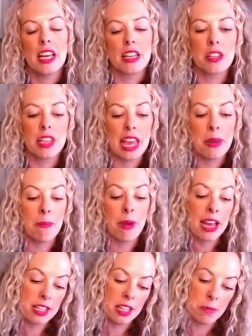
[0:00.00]
came back
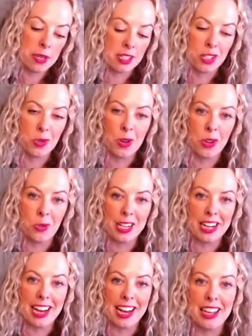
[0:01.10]
to the business world when
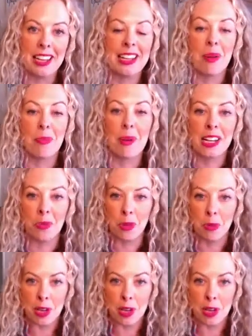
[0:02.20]
I got pregnant with my